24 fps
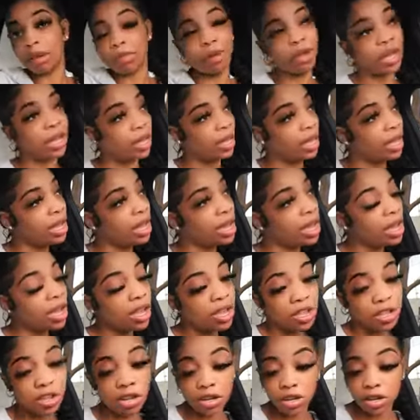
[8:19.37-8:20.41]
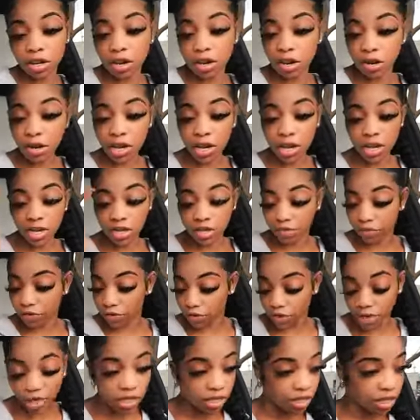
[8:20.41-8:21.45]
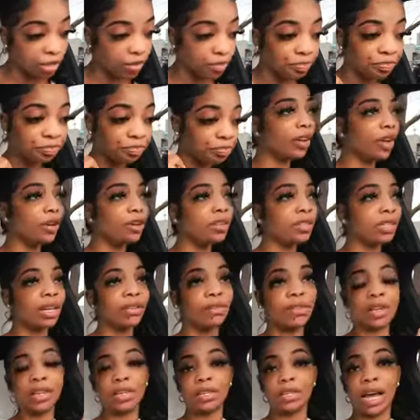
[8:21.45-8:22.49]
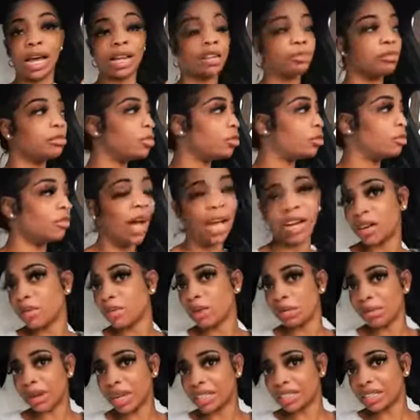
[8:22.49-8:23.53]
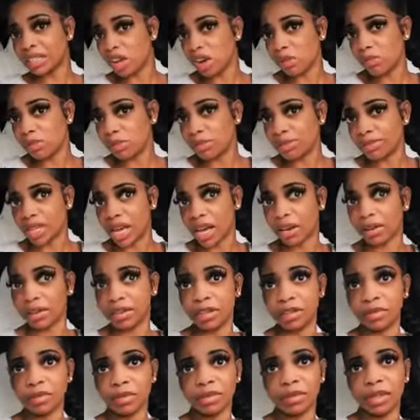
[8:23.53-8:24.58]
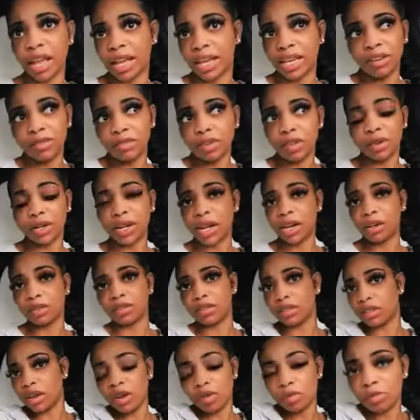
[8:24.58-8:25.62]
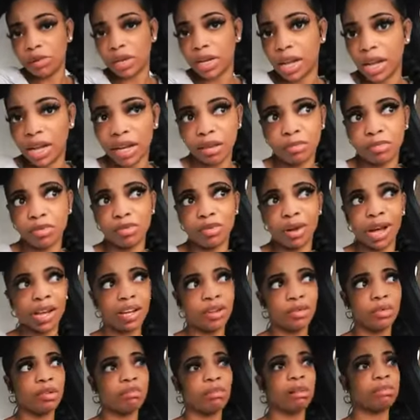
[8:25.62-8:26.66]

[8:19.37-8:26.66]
baby. Your girl is freezing. 37 is not the move. I can wear my snow boots out here. Like, even though it ain't no snow, but like, boo, I can wear